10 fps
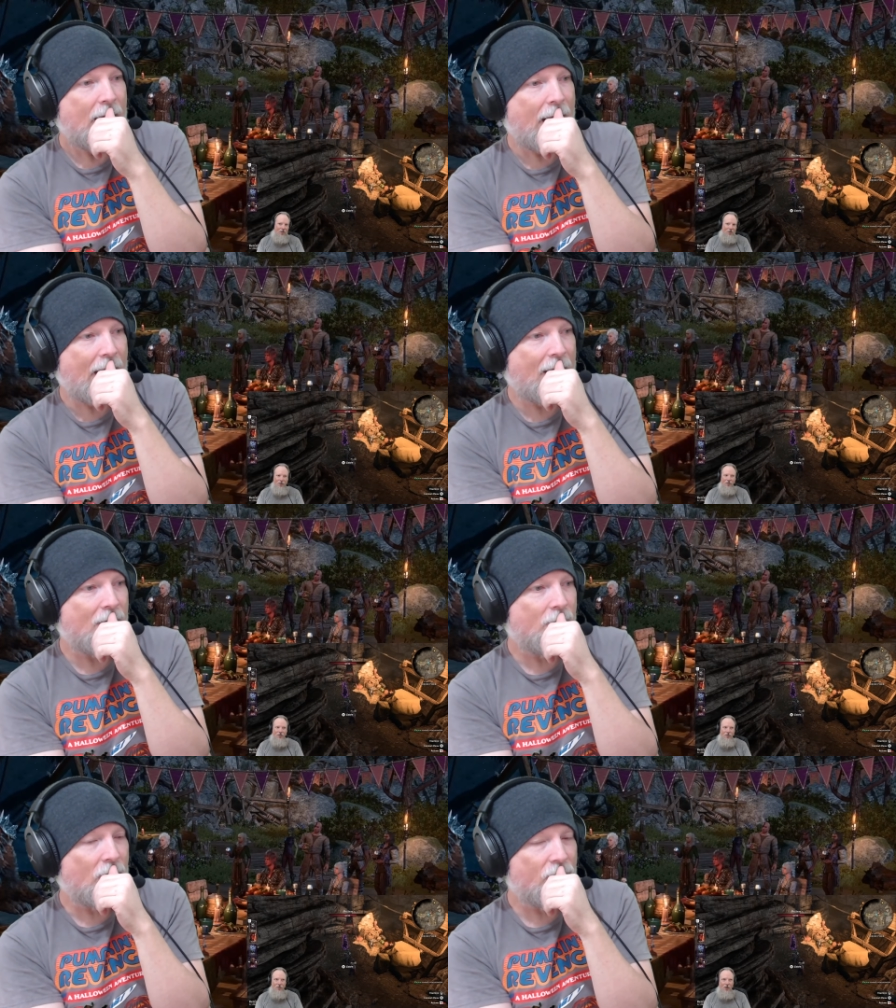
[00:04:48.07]

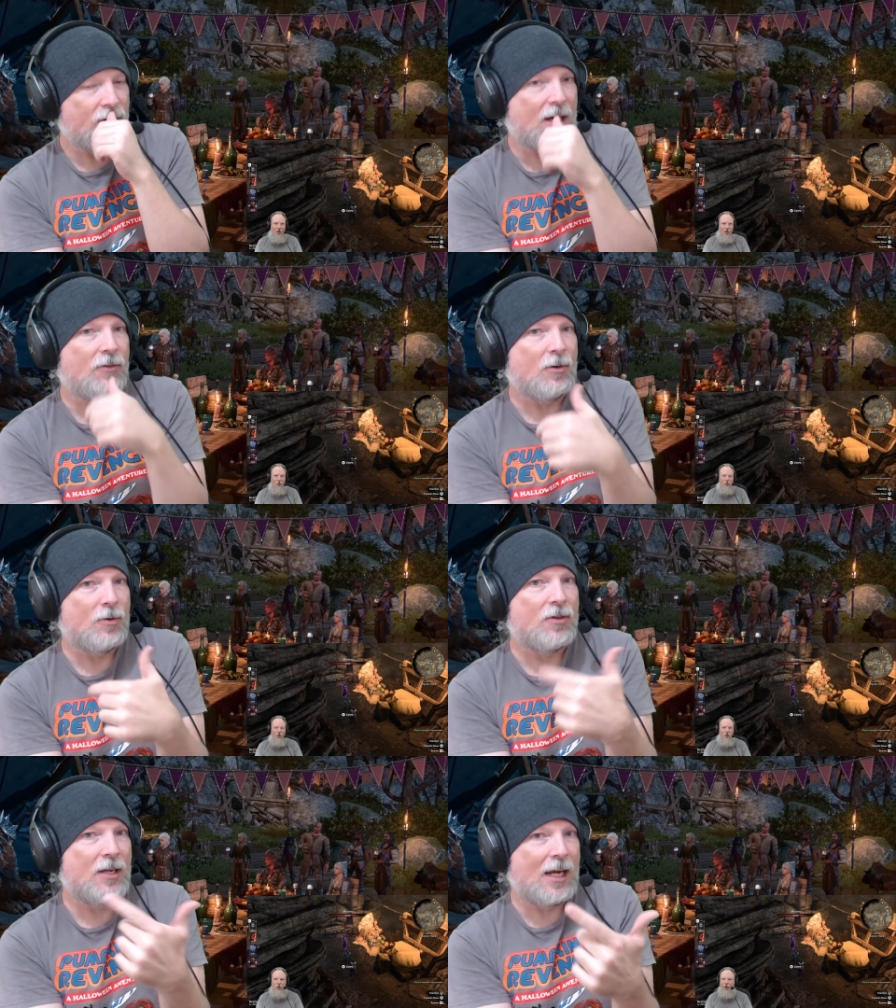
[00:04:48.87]
And Baldur's Gate three
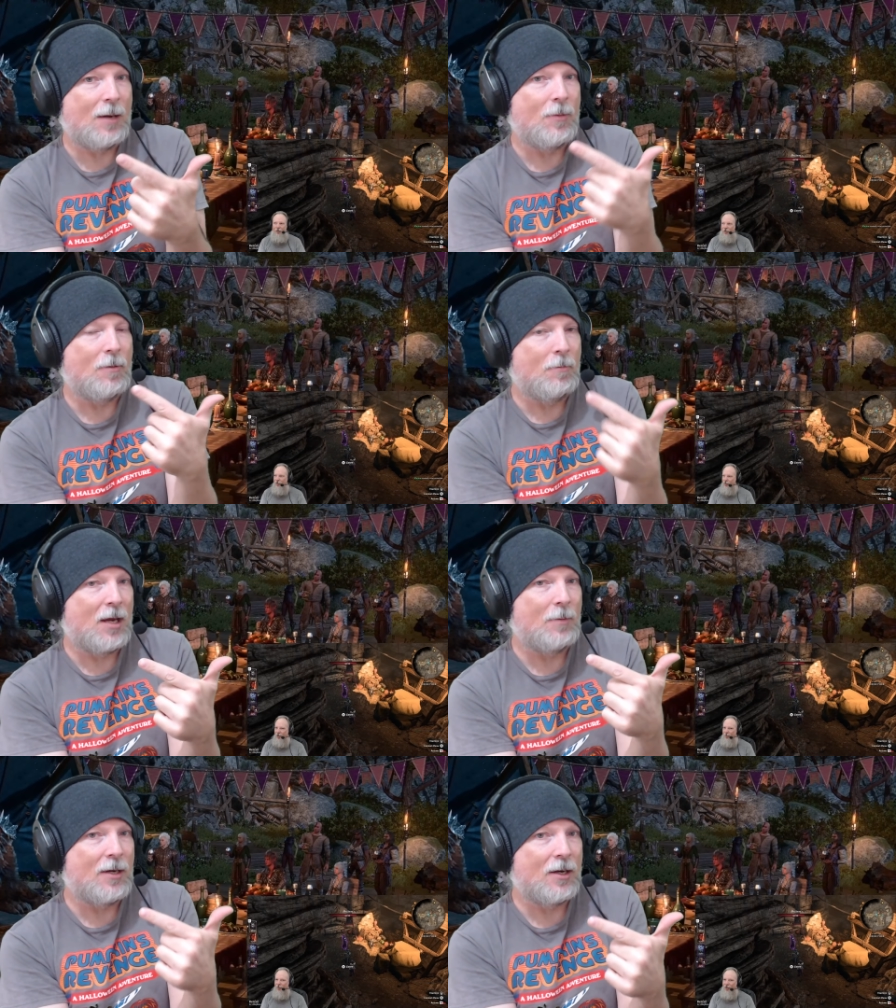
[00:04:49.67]
was the game that
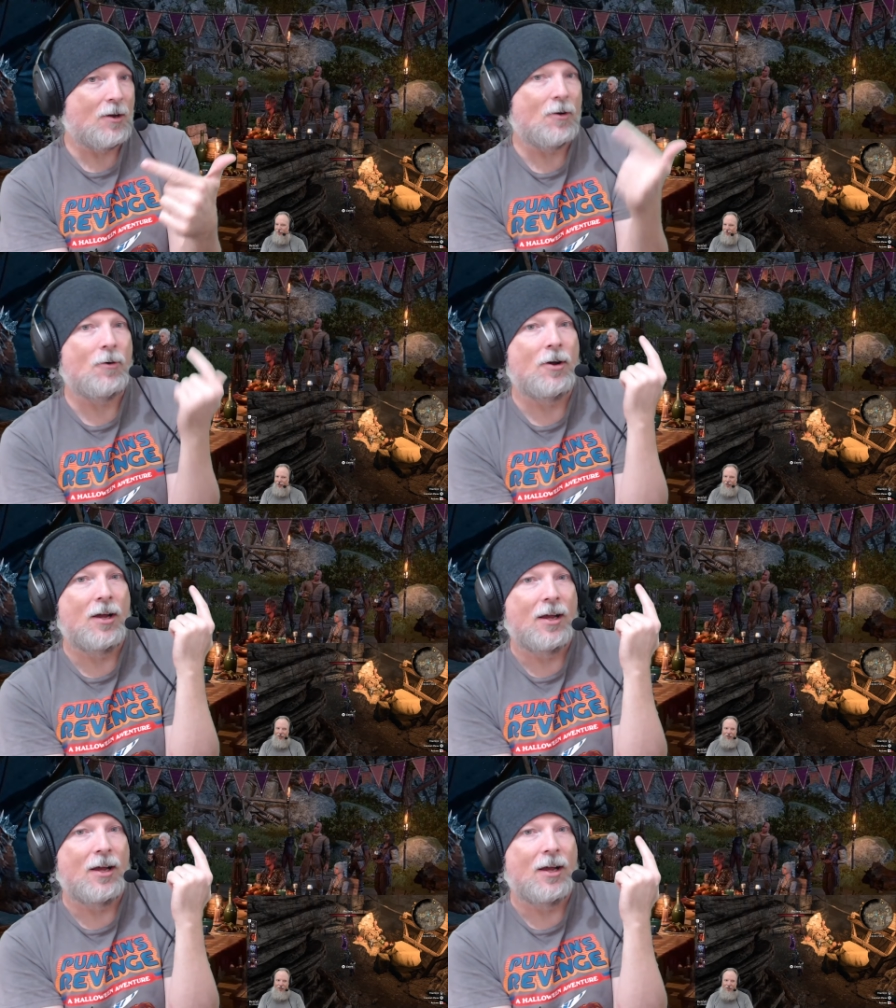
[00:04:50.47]
made me go,